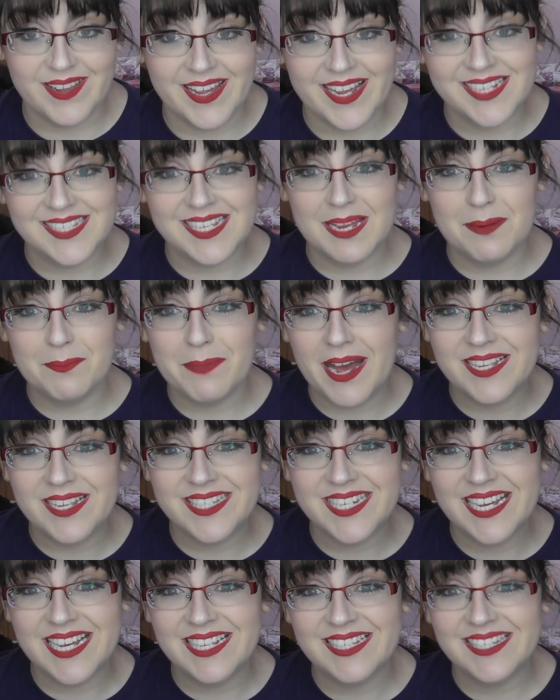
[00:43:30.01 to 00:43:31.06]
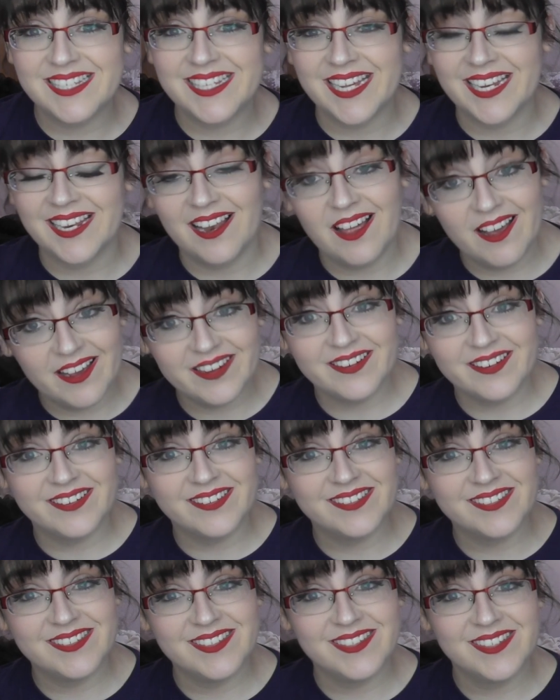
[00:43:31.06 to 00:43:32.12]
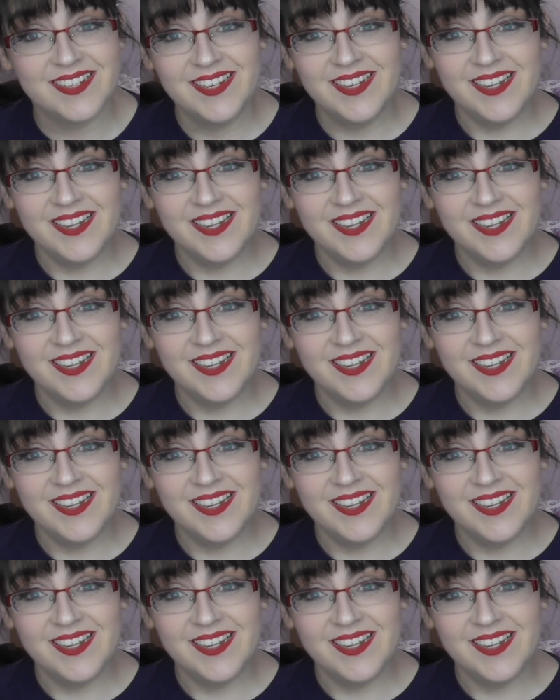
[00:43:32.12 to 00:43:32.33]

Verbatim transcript: Like I said, pastels and liners,